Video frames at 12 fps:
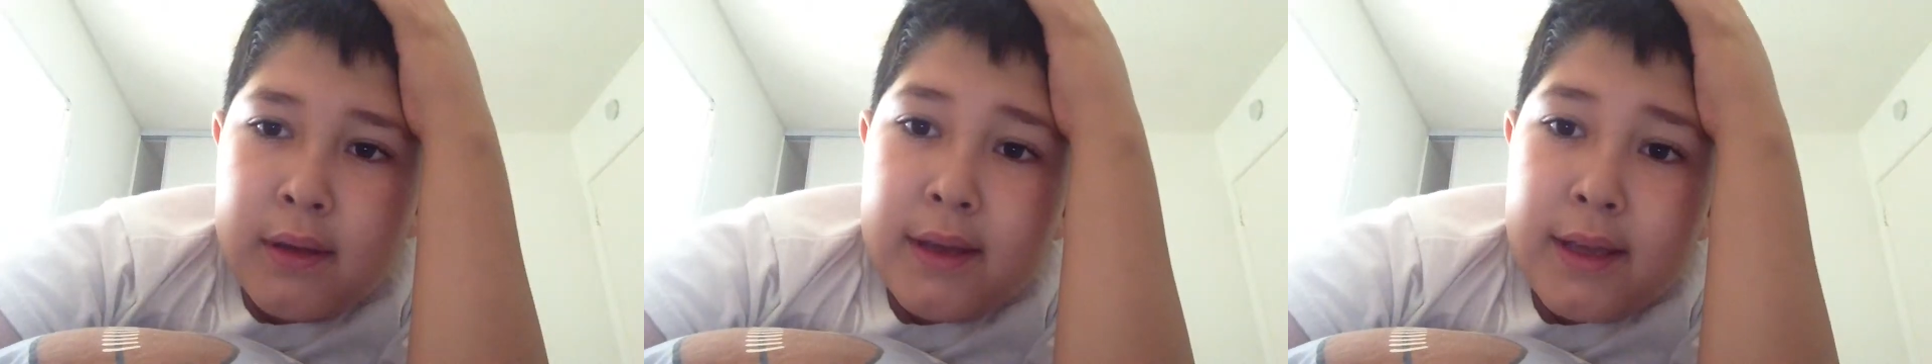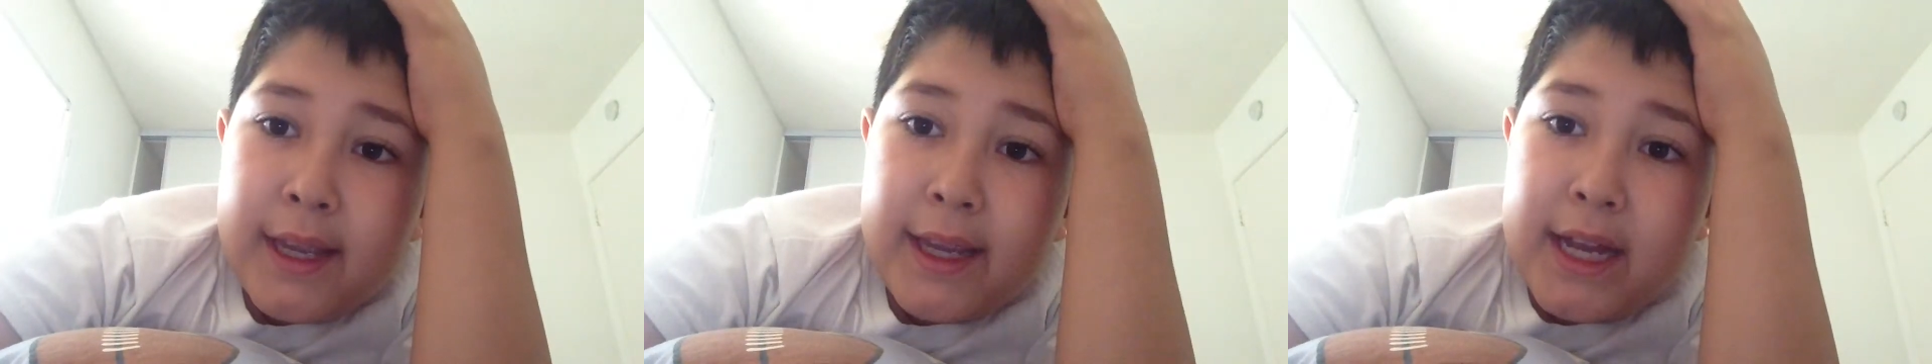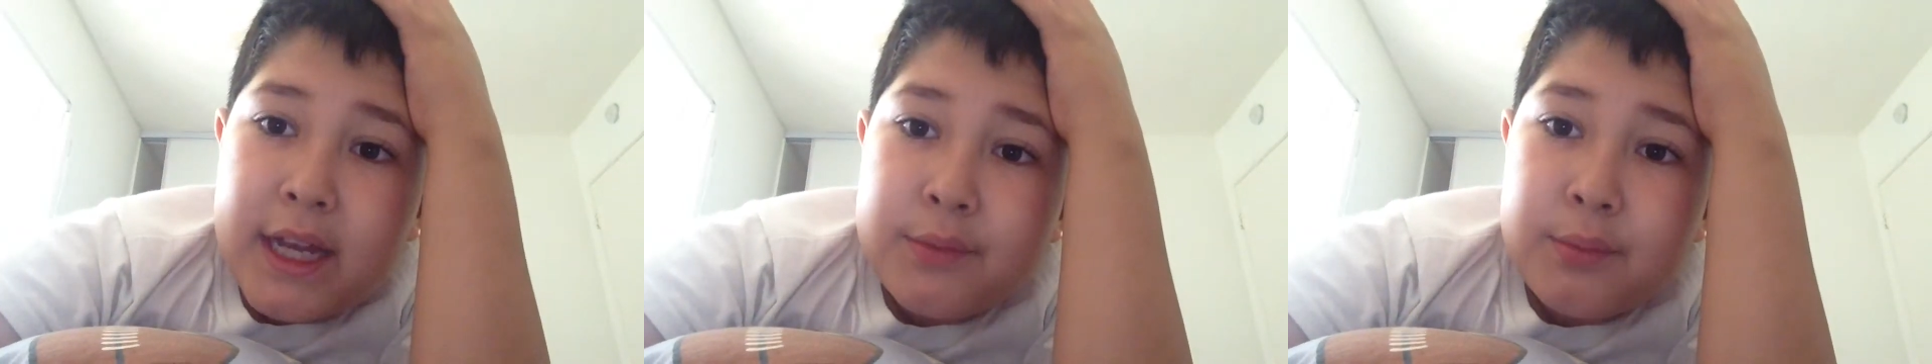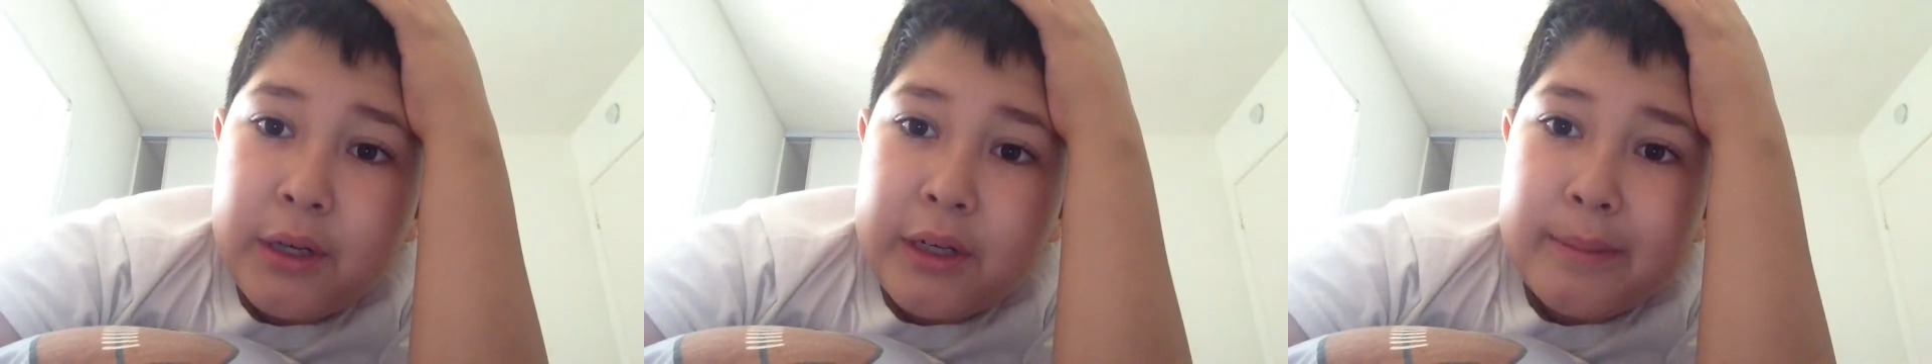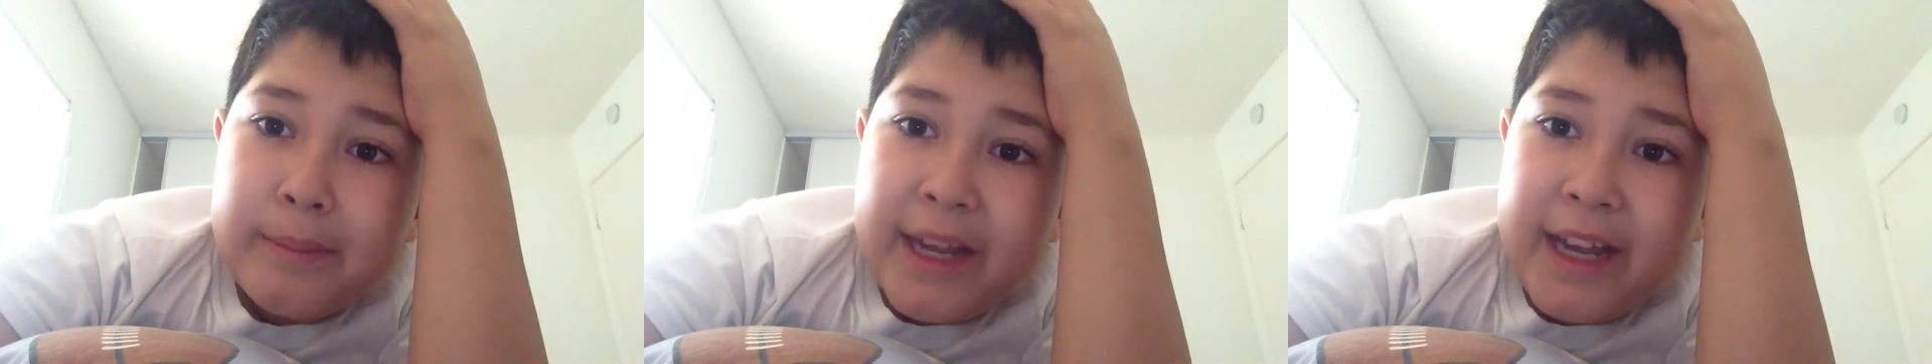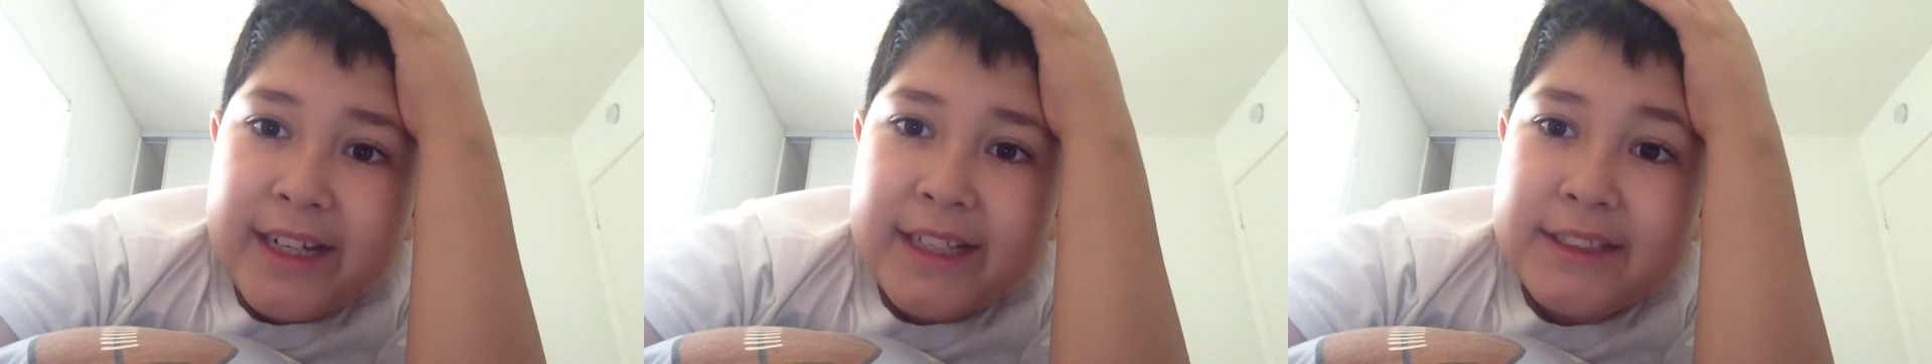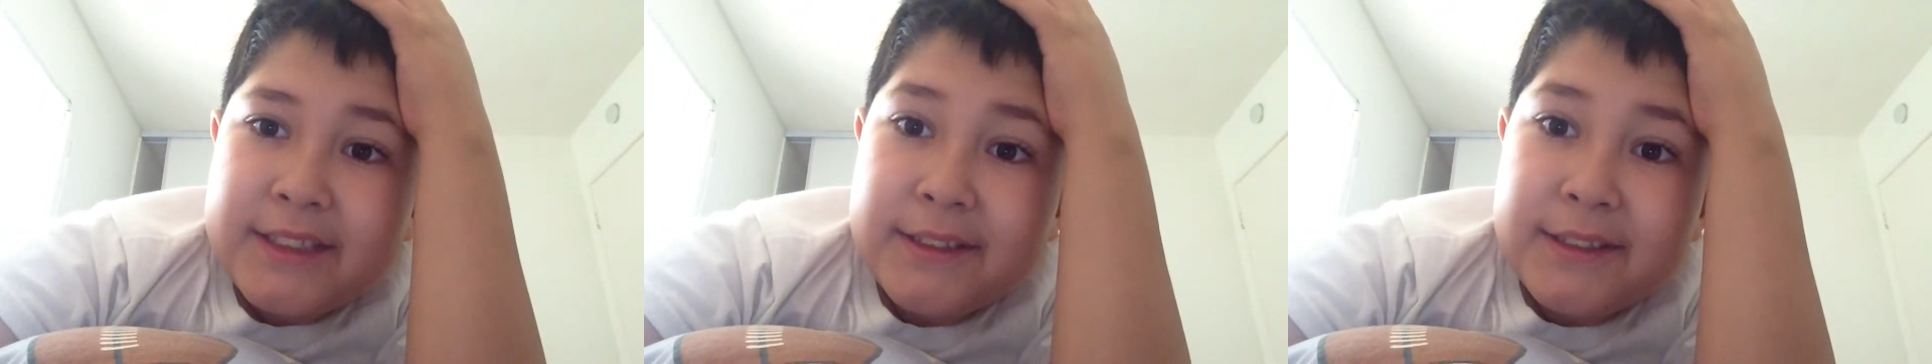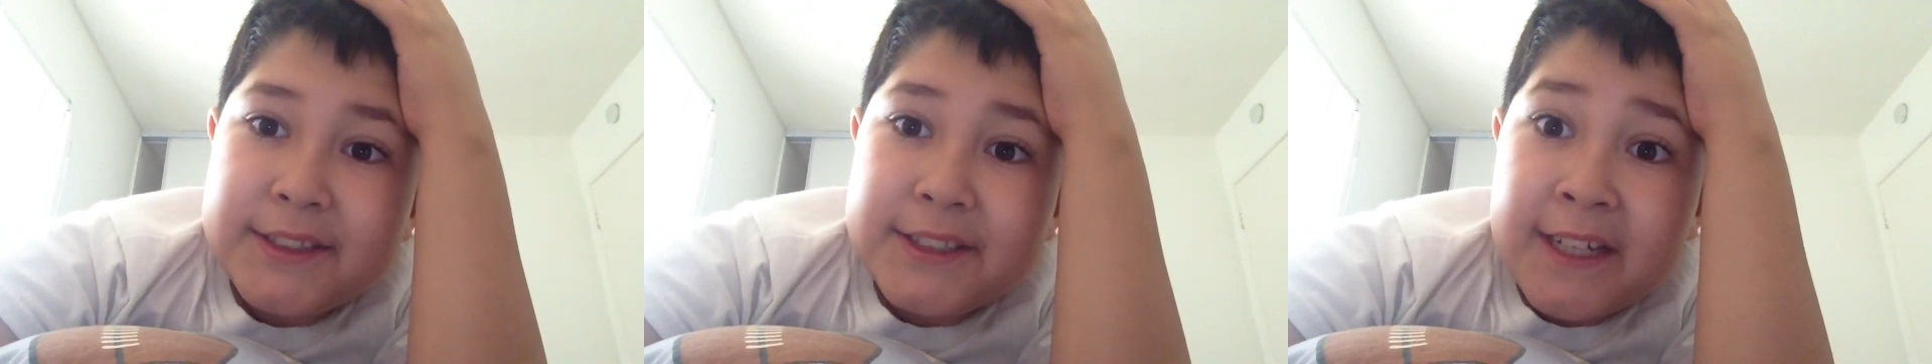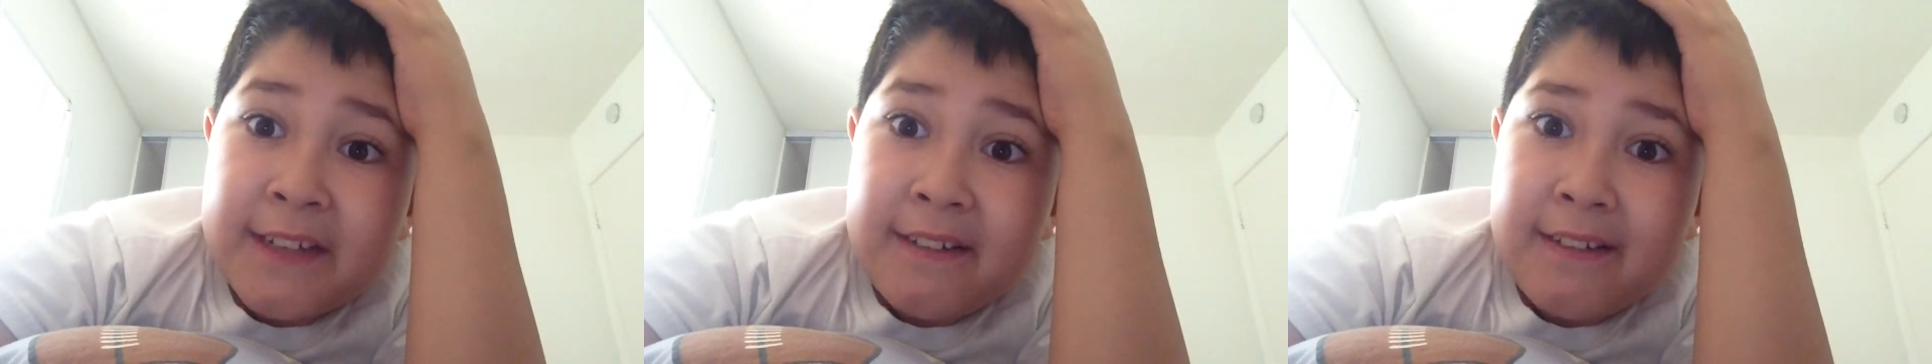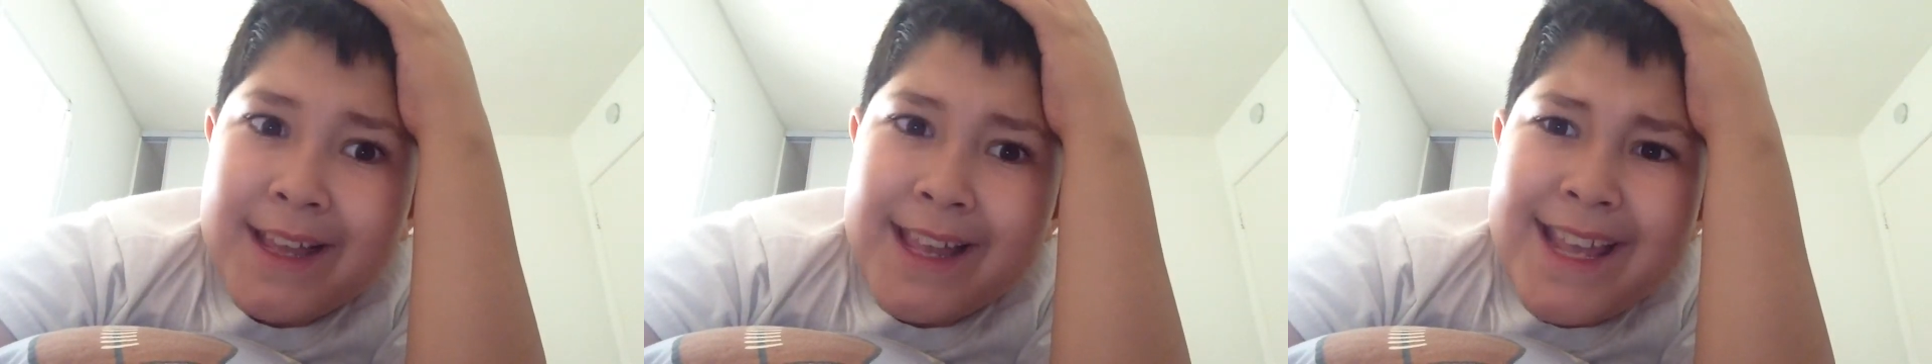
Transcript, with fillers: Hey guys, welcome back to the channel.